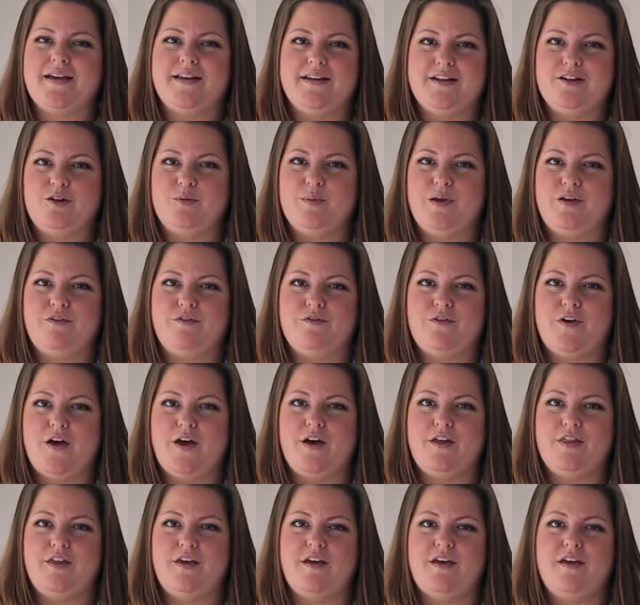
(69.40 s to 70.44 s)
a little bit
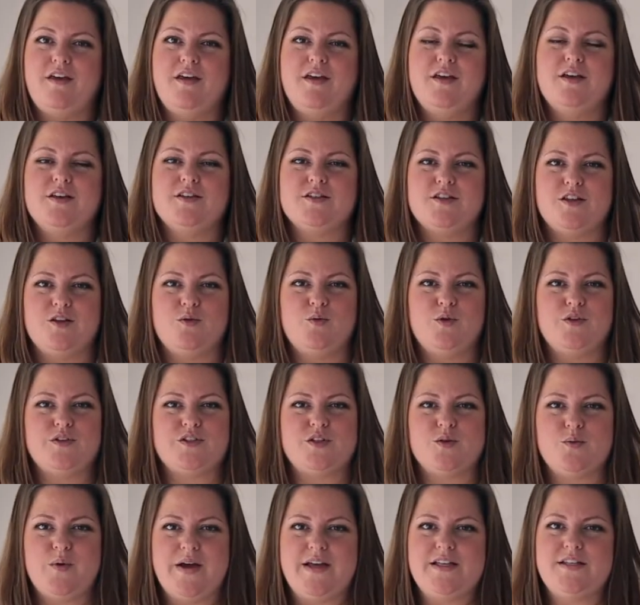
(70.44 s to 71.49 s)
further so that
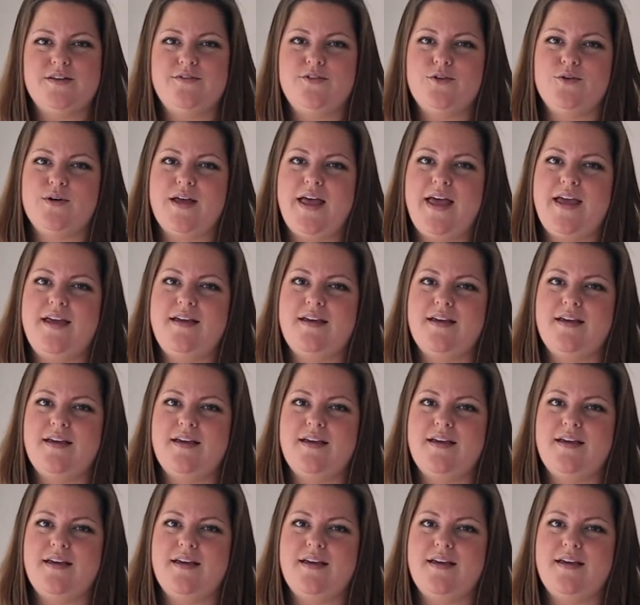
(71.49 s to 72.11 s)
once the weight of your cake